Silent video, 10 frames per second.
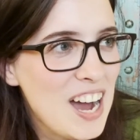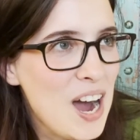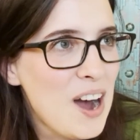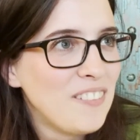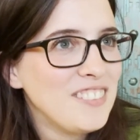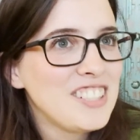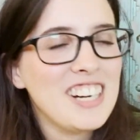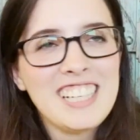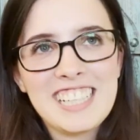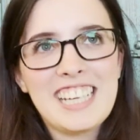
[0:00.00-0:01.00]
um,
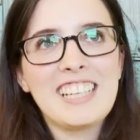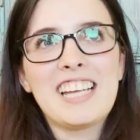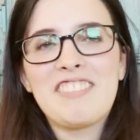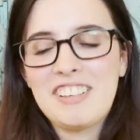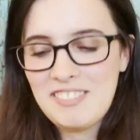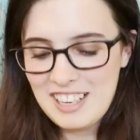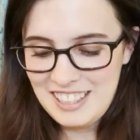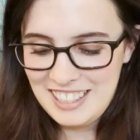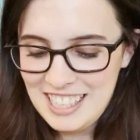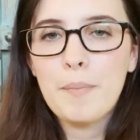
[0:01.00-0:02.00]
trying to kill
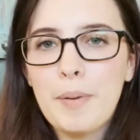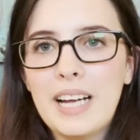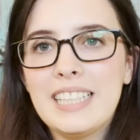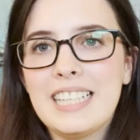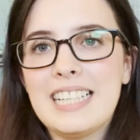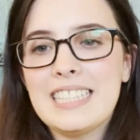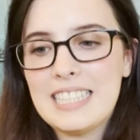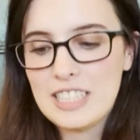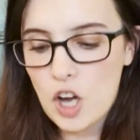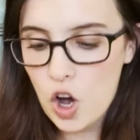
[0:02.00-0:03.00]
everyone. But this
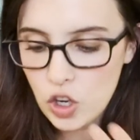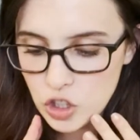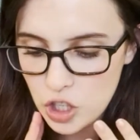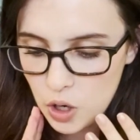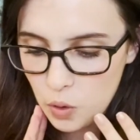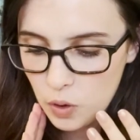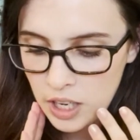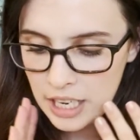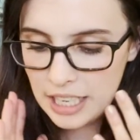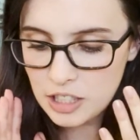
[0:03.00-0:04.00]
is
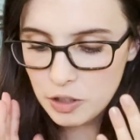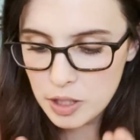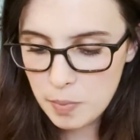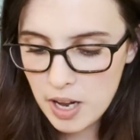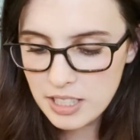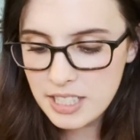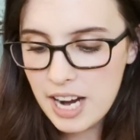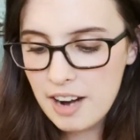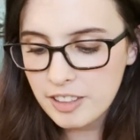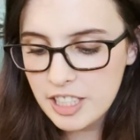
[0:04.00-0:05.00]
also, it's a response
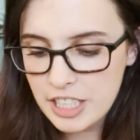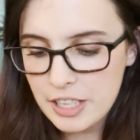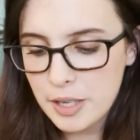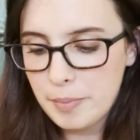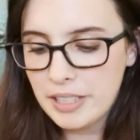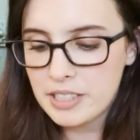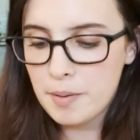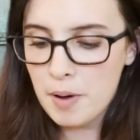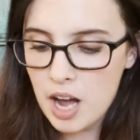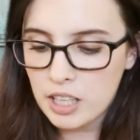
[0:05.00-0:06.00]
to every gender-based
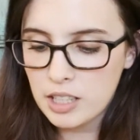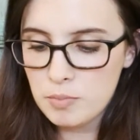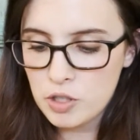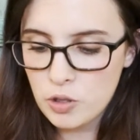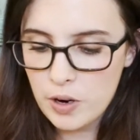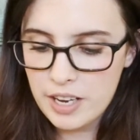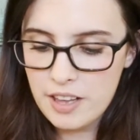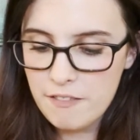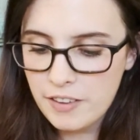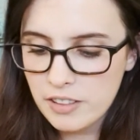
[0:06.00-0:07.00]
apocalypse story
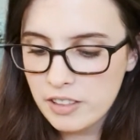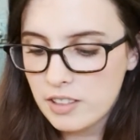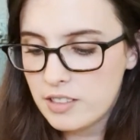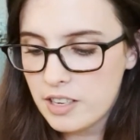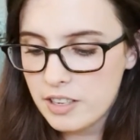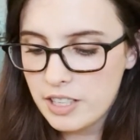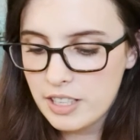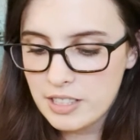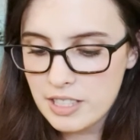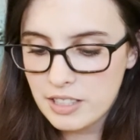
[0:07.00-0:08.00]
that failed to consider the
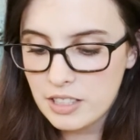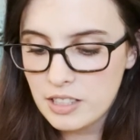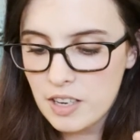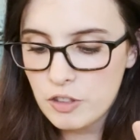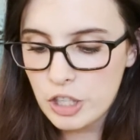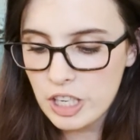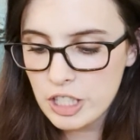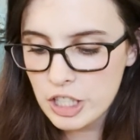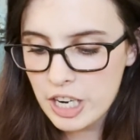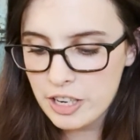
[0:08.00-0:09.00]
existence of
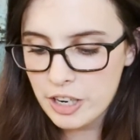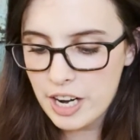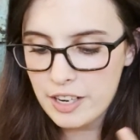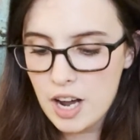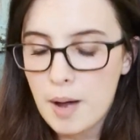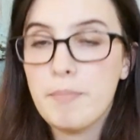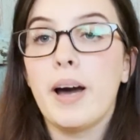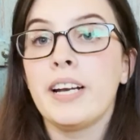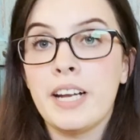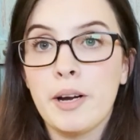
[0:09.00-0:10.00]
transgender and
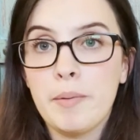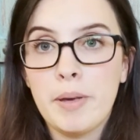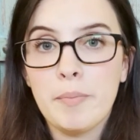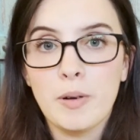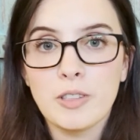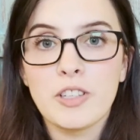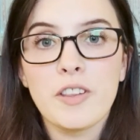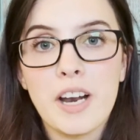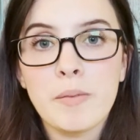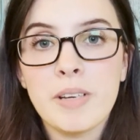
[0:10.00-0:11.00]
non-binary people. So
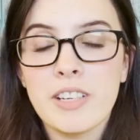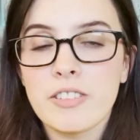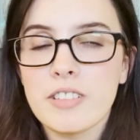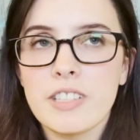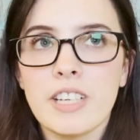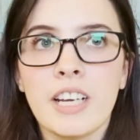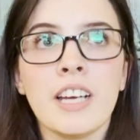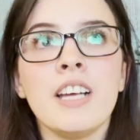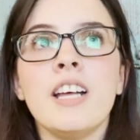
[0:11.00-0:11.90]
that'll be interesting